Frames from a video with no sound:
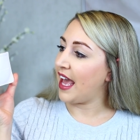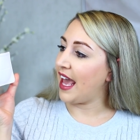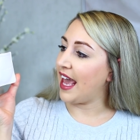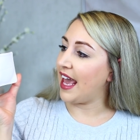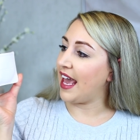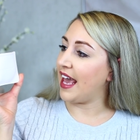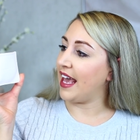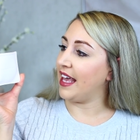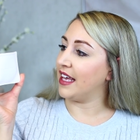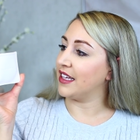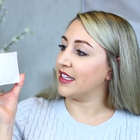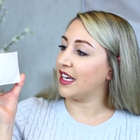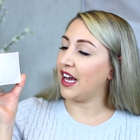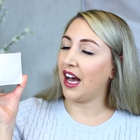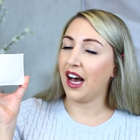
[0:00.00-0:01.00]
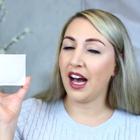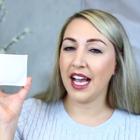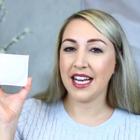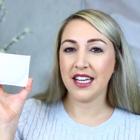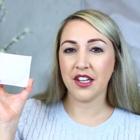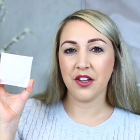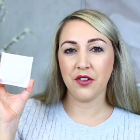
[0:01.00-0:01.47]
a
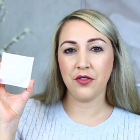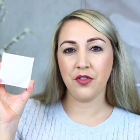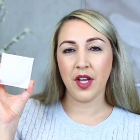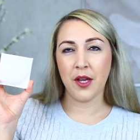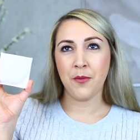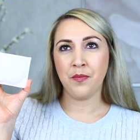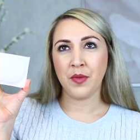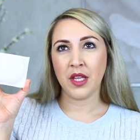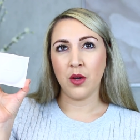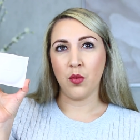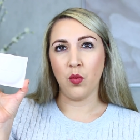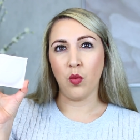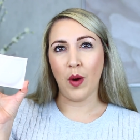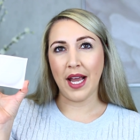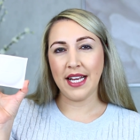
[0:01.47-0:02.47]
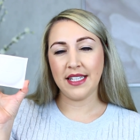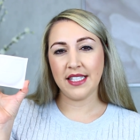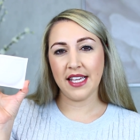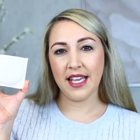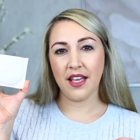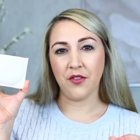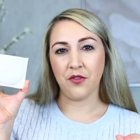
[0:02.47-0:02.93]
kind of
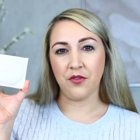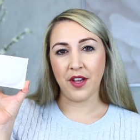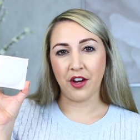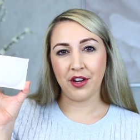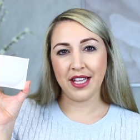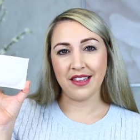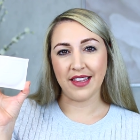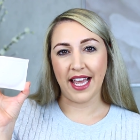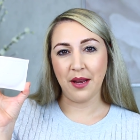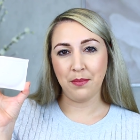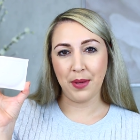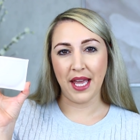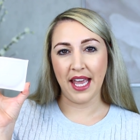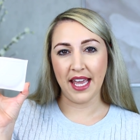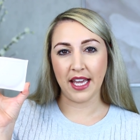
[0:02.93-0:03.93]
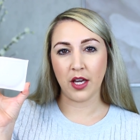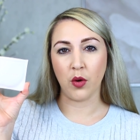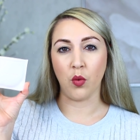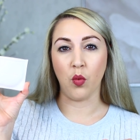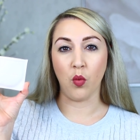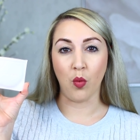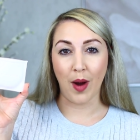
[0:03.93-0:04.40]
whitey, very light pink,
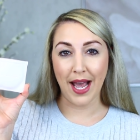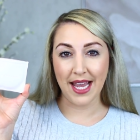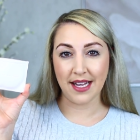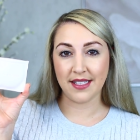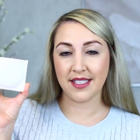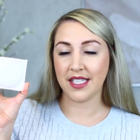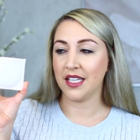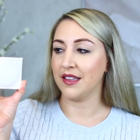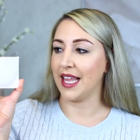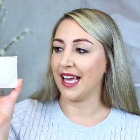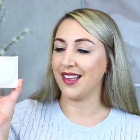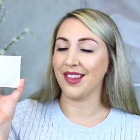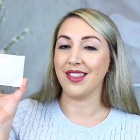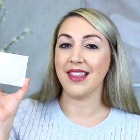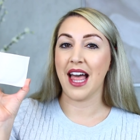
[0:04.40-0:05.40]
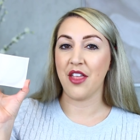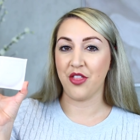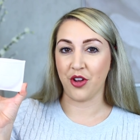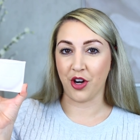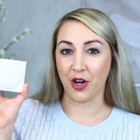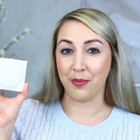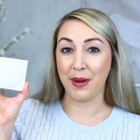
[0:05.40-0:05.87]
white, like
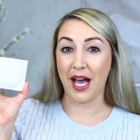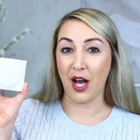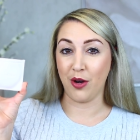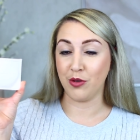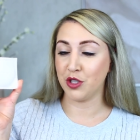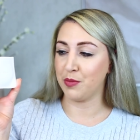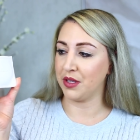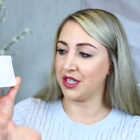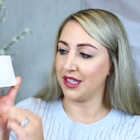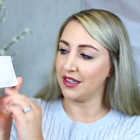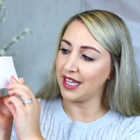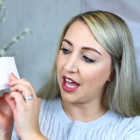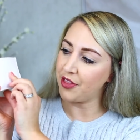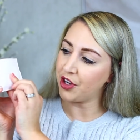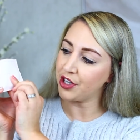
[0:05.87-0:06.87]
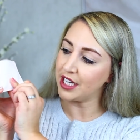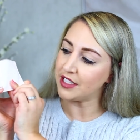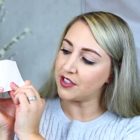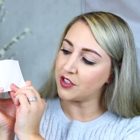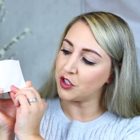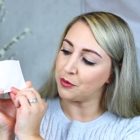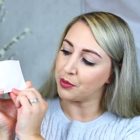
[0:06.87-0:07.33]
leather pouch, but the leather
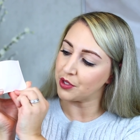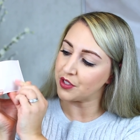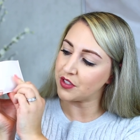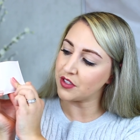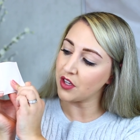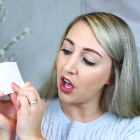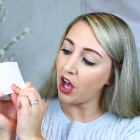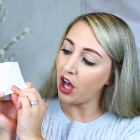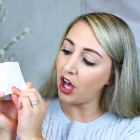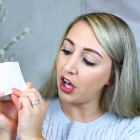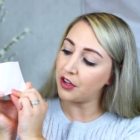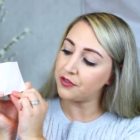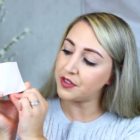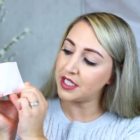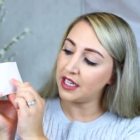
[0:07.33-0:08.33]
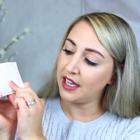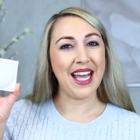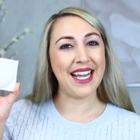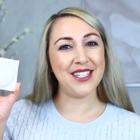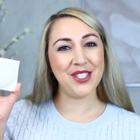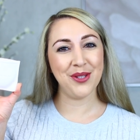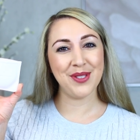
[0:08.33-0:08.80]
is super soft.
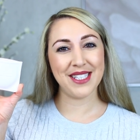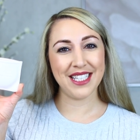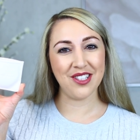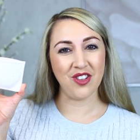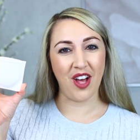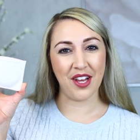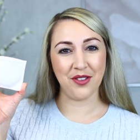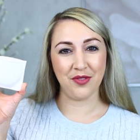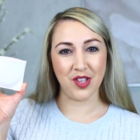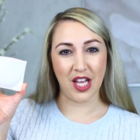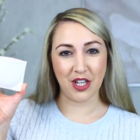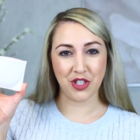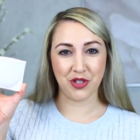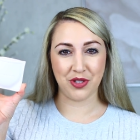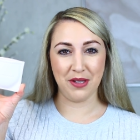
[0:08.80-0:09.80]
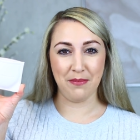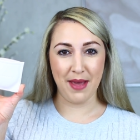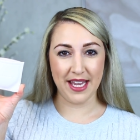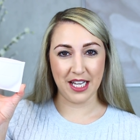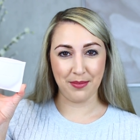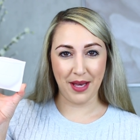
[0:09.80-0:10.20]
I do see a lot of luxury makeup